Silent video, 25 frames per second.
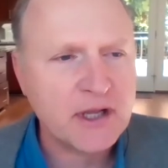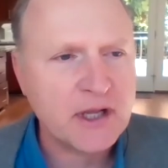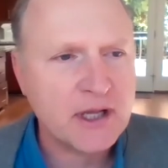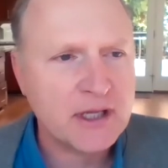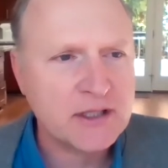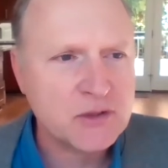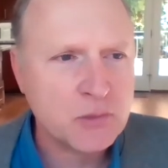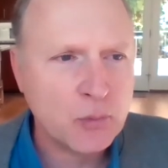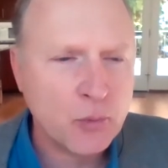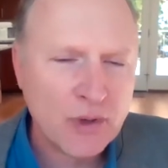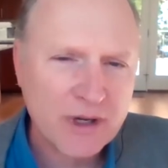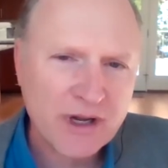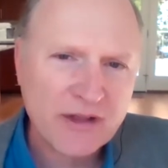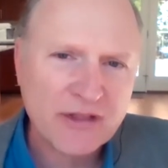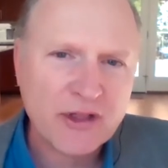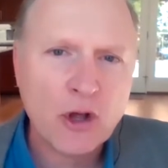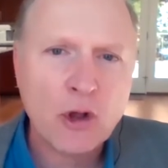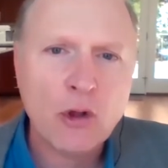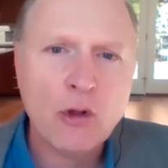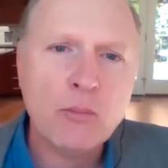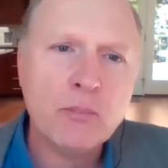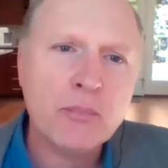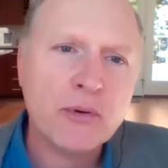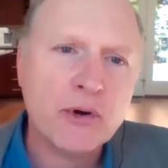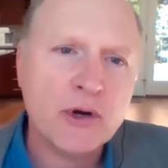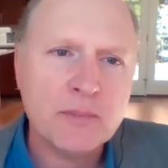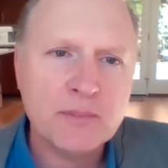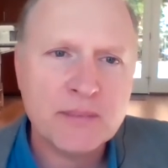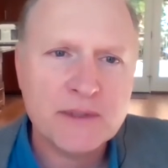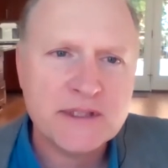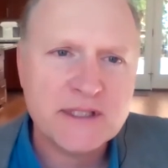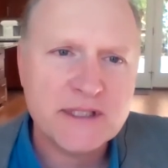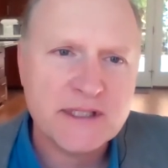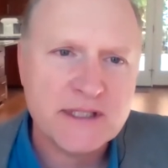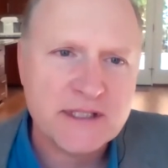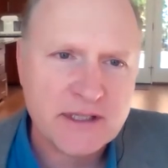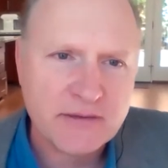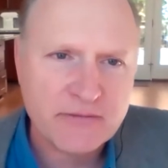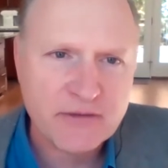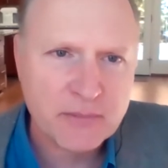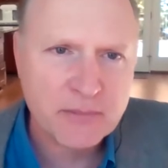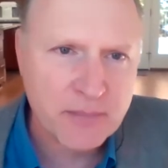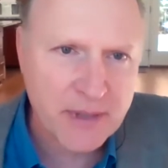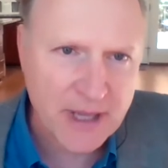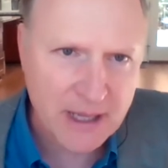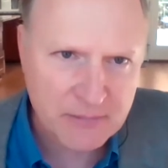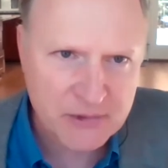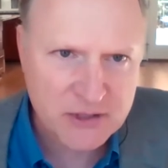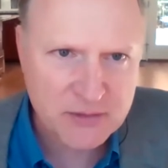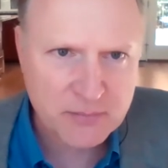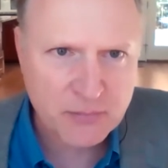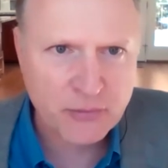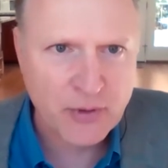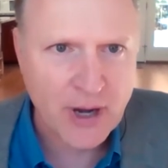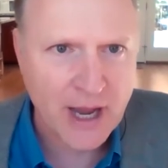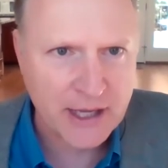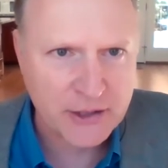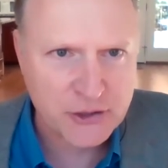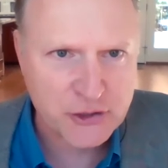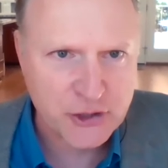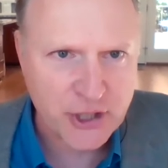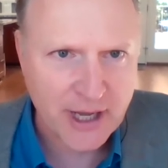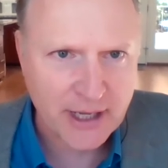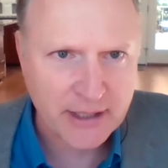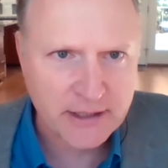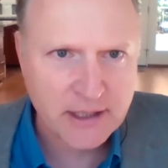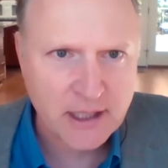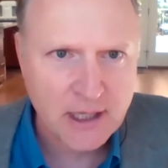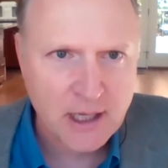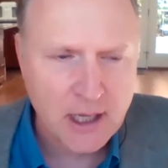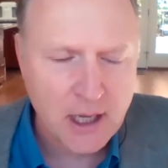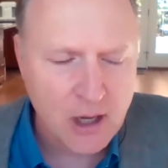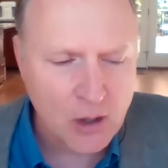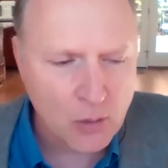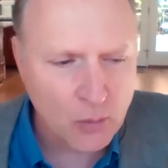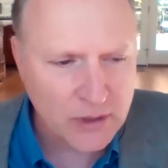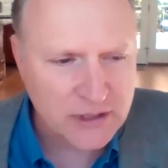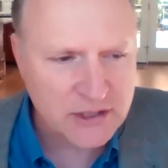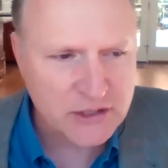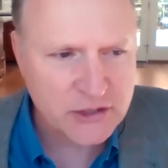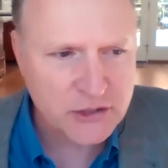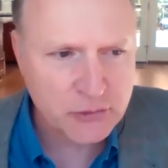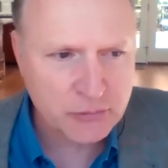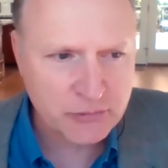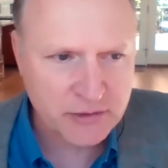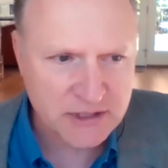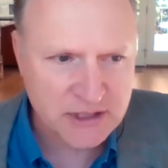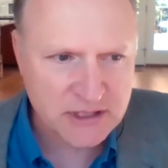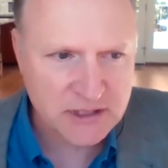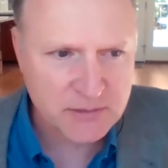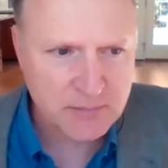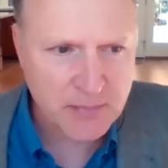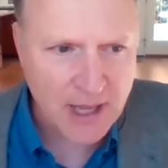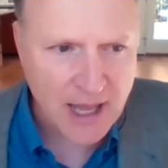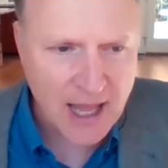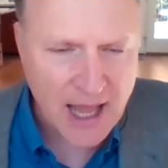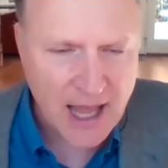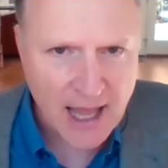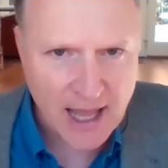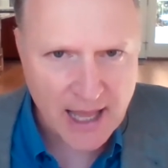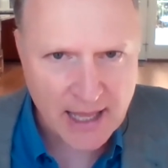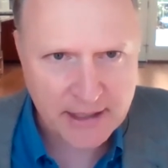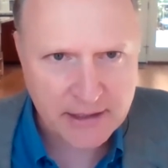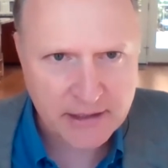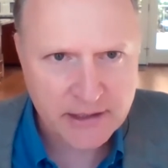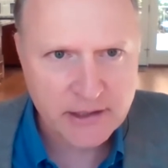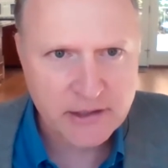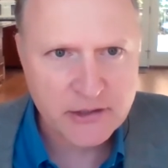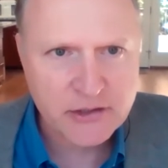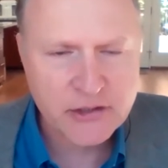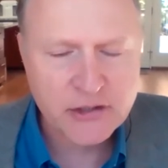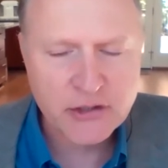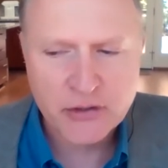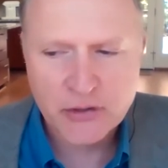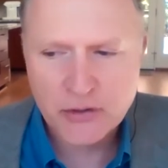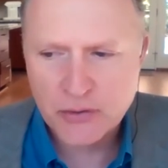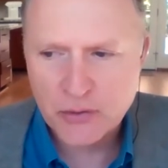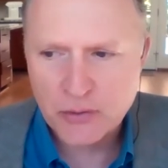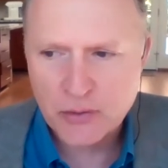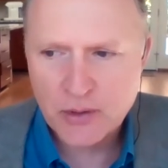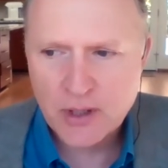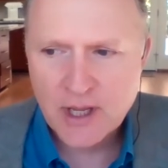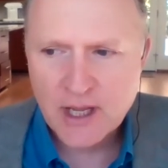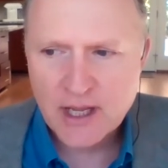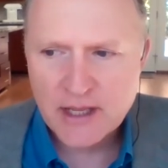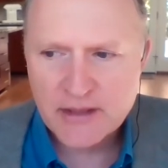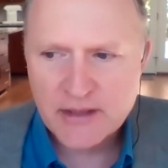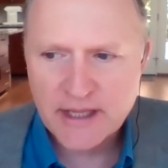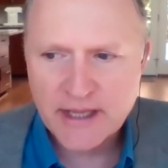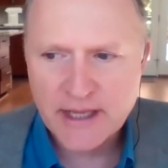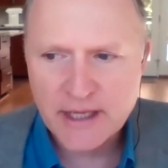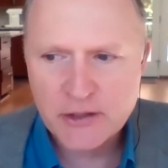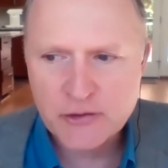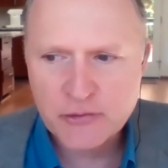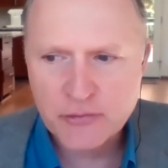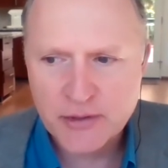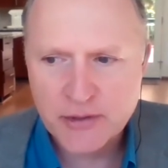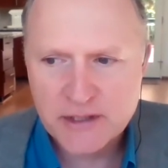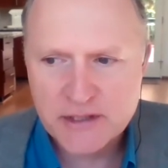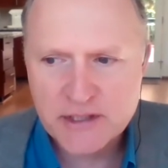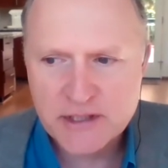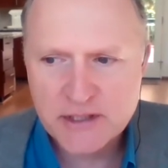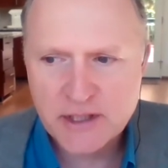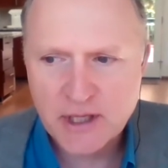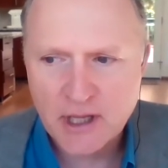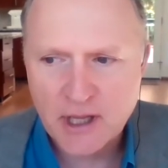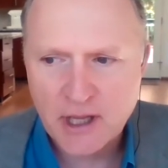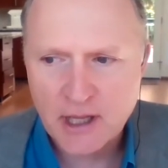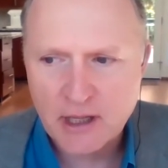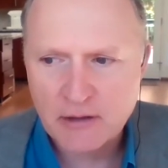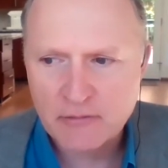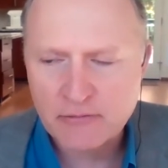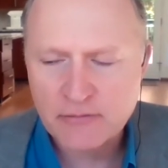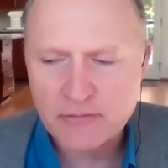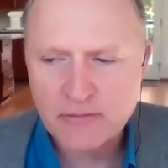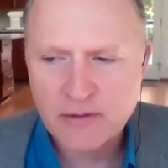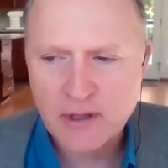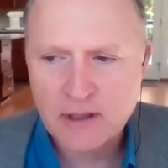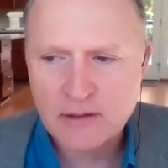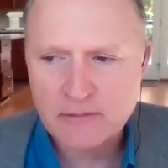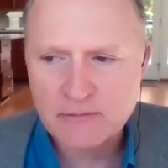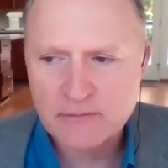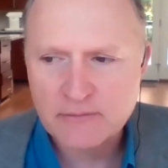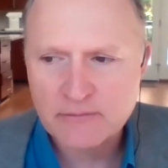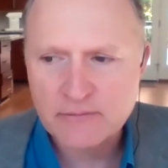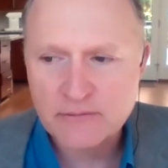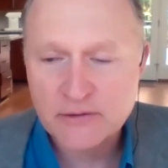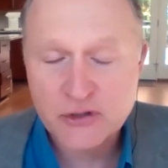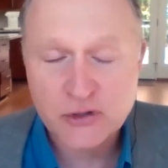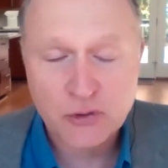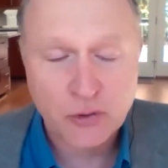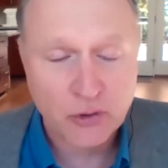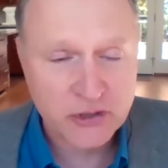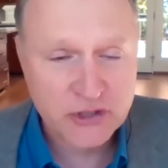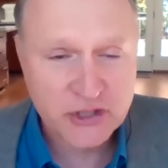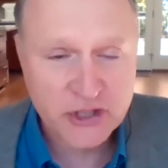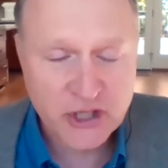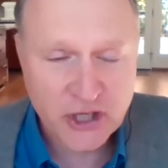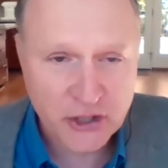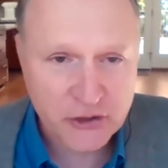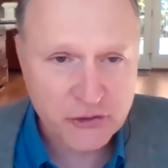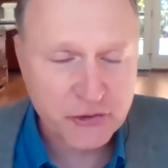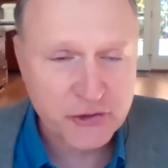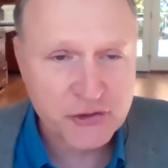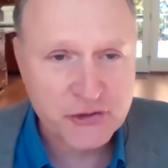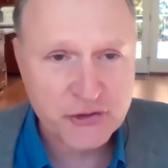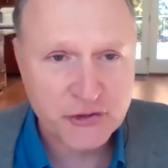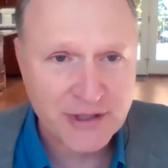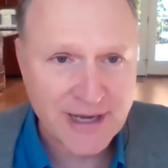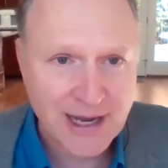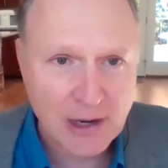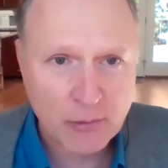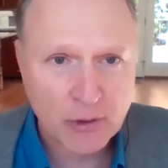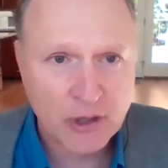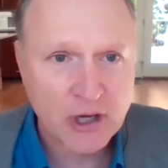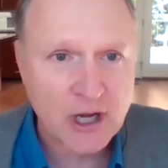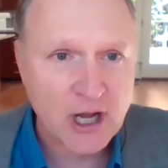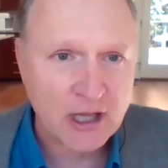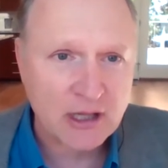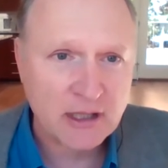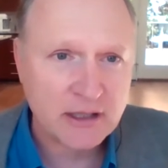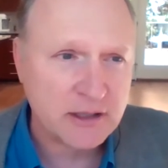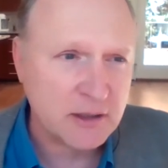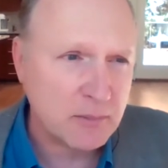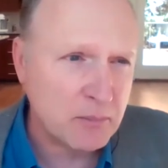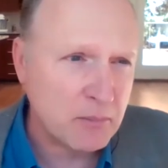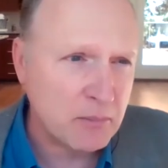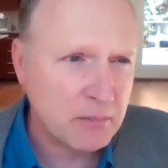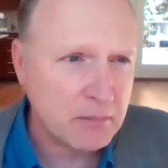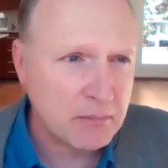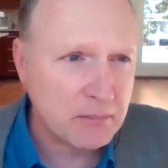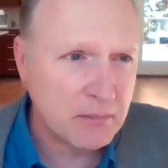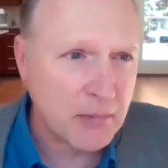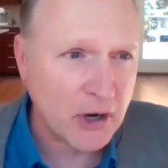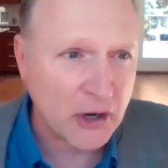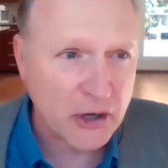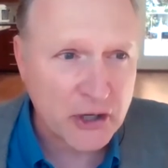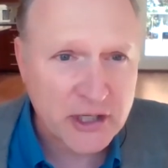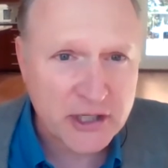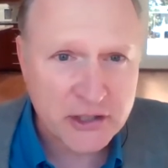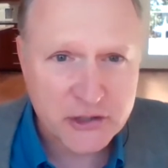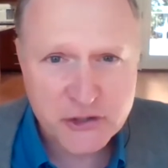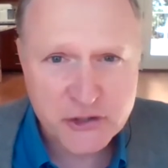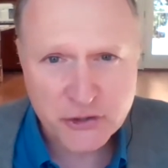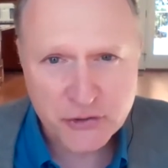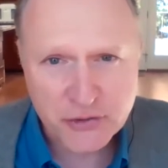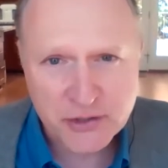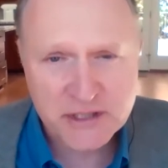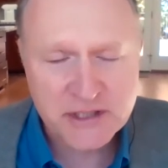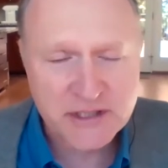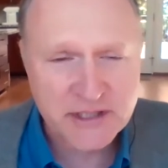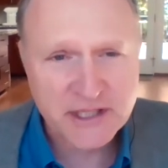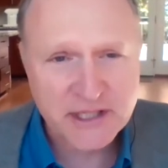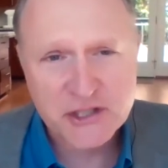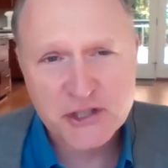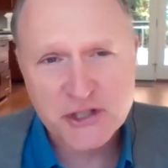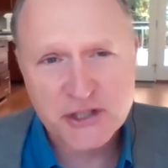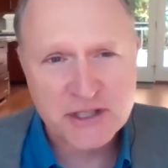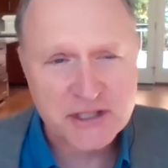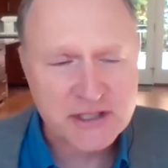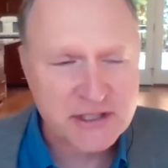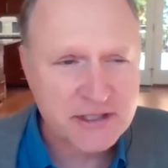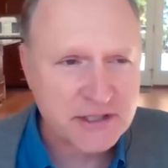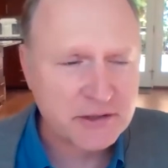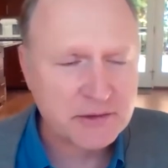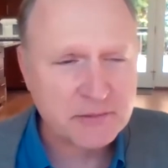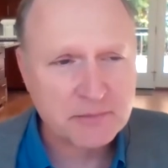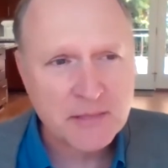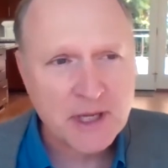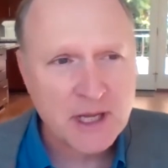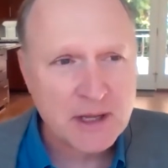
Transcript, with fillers: because one of the whole purposes of the BEPS project was to respond to the interests of, of source countries, or now we're calling them market jurisdictions.